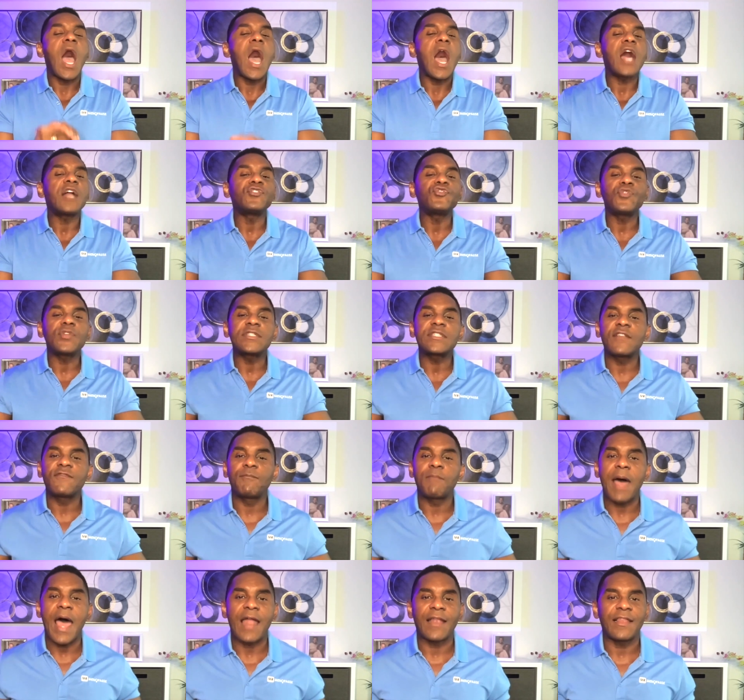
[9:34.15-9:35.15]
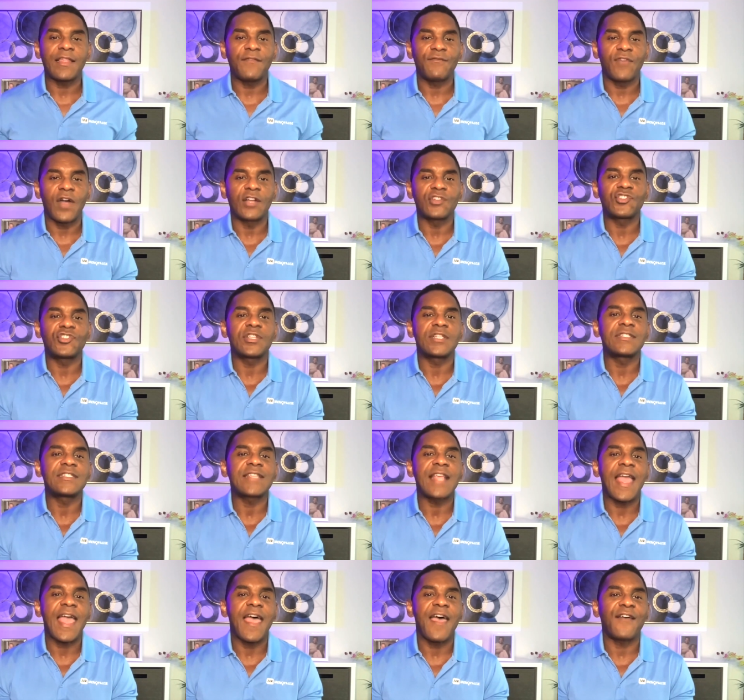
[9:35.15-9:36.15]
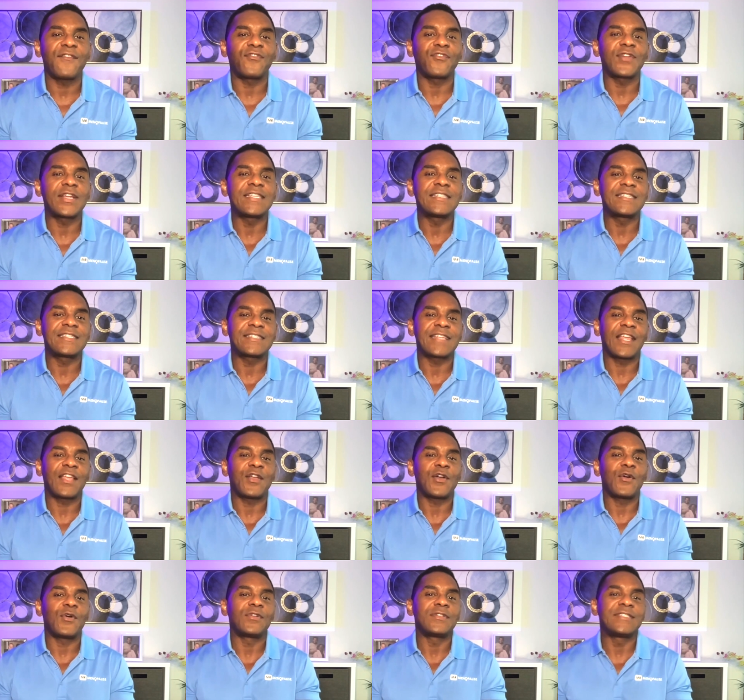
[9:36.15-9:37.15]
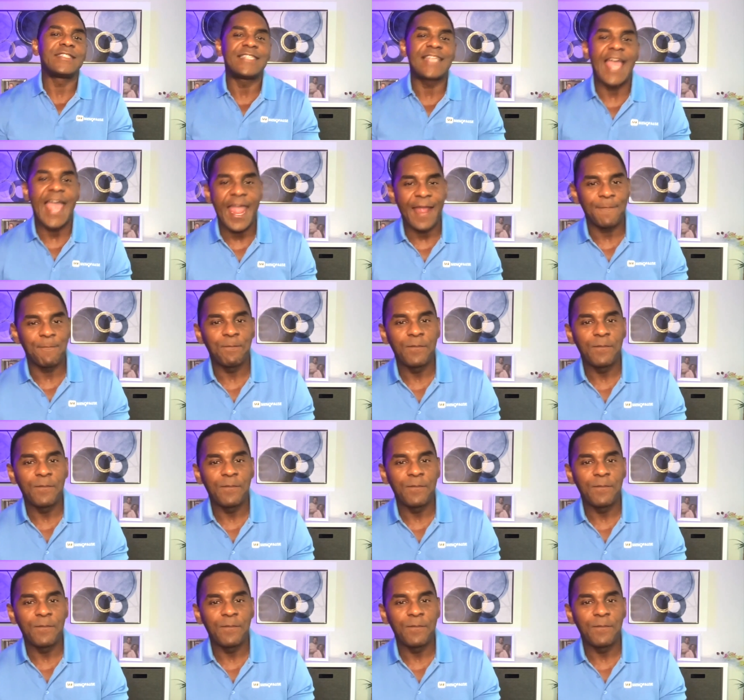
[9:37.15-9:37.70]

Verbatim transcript: hundreds of bodily functions every single day.